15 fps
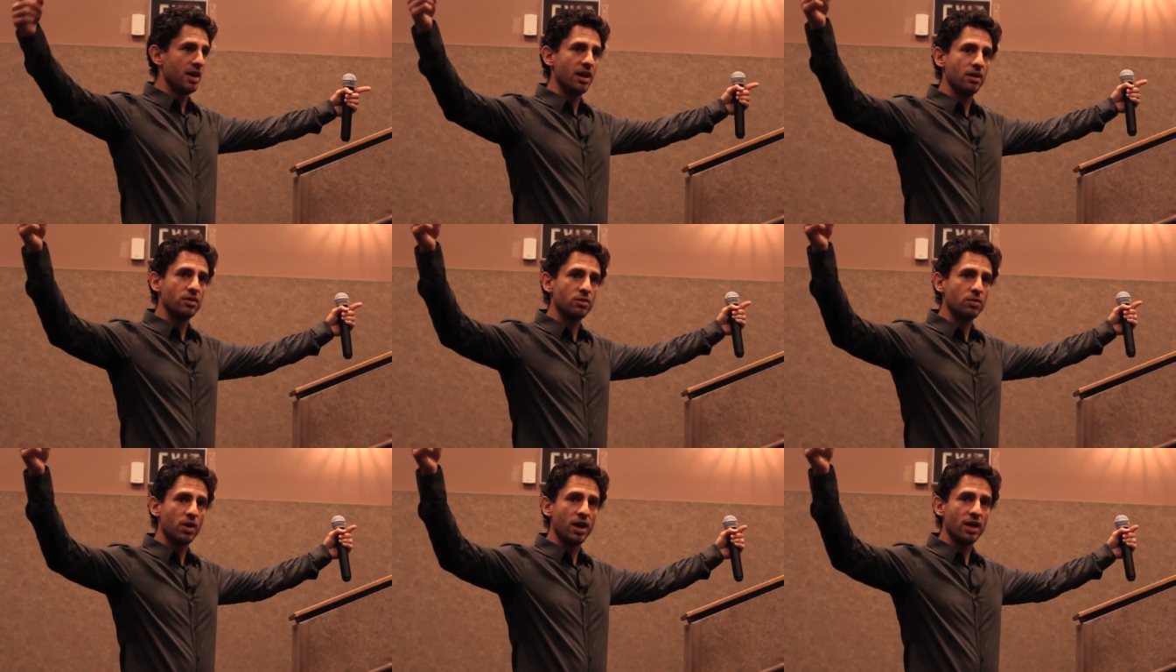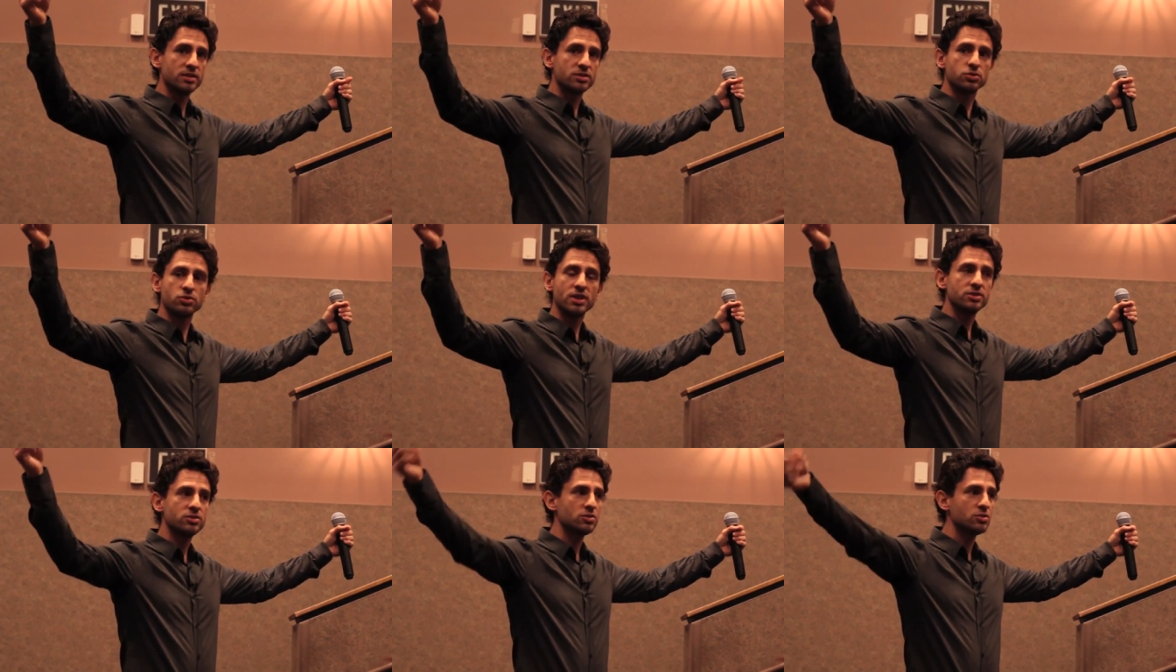And as
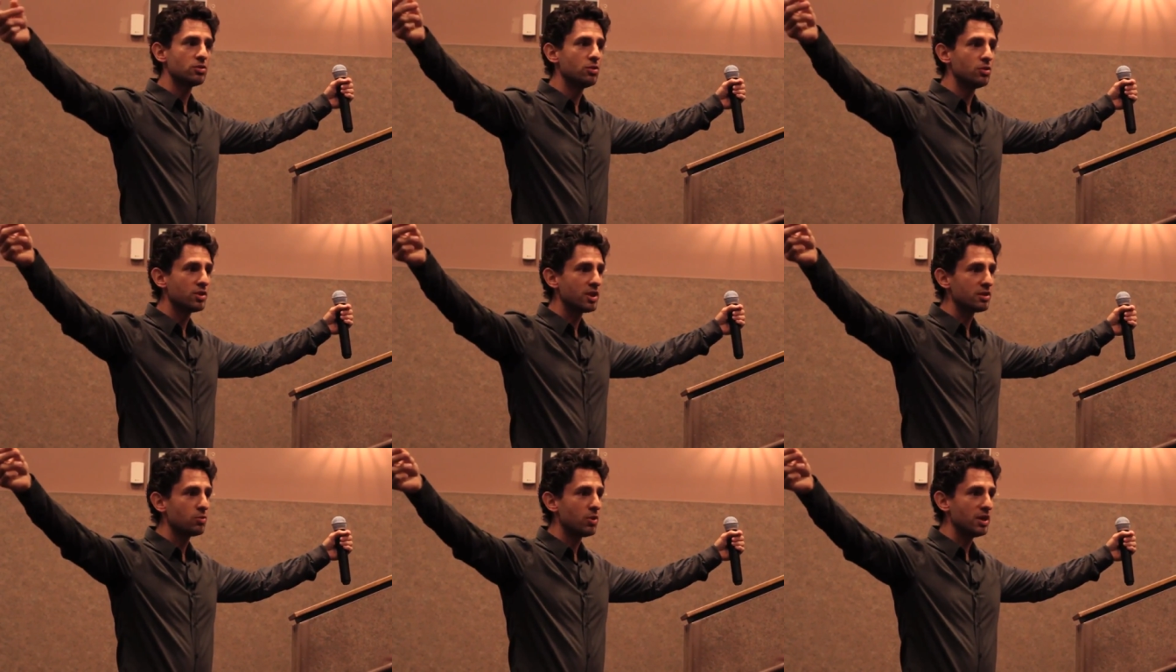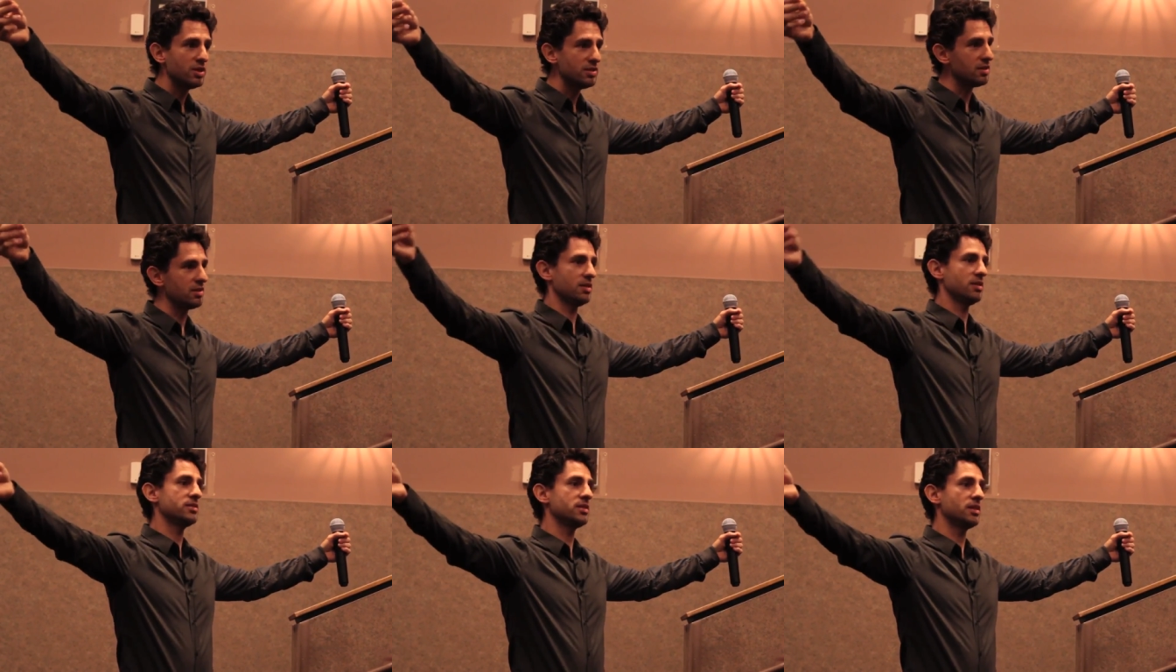soon as you look at one
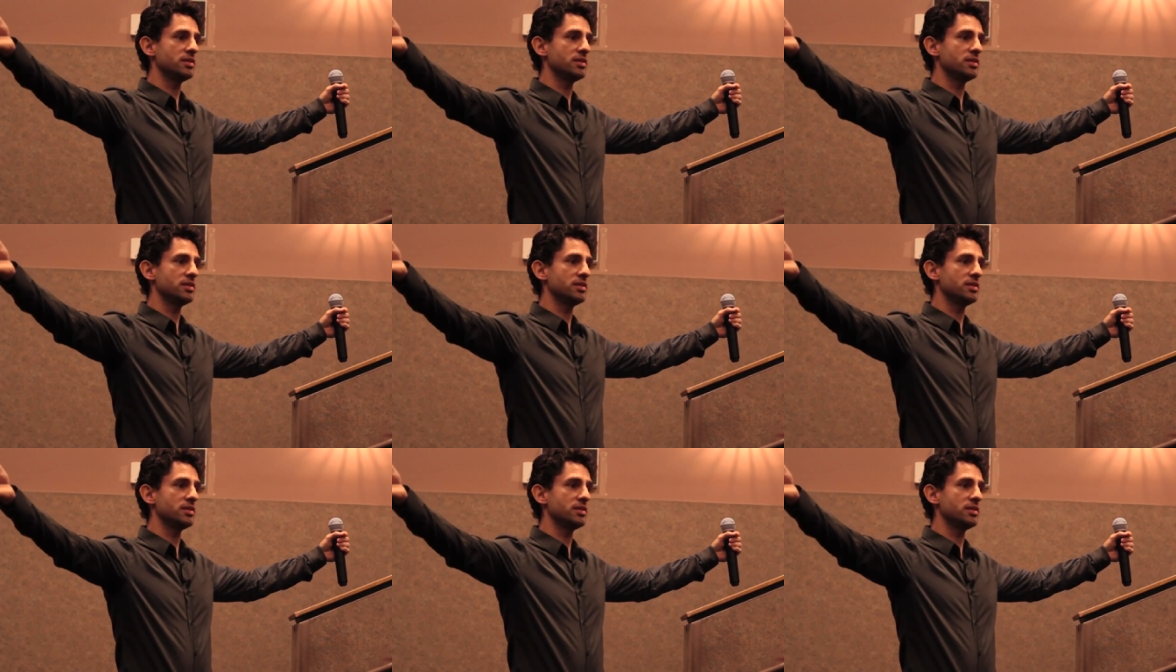and